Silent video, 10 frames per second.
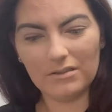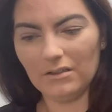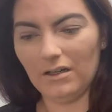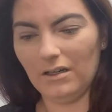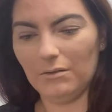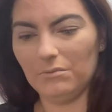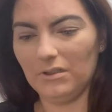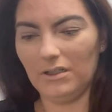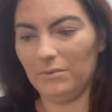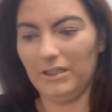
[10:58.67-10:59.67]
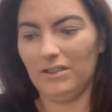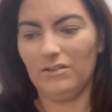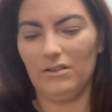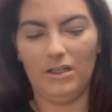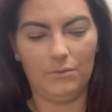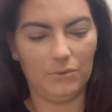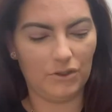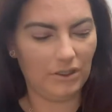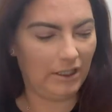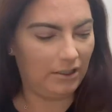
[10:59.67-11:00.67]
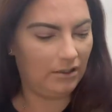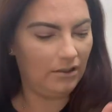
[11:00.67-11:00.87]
I mean, I don't know how much like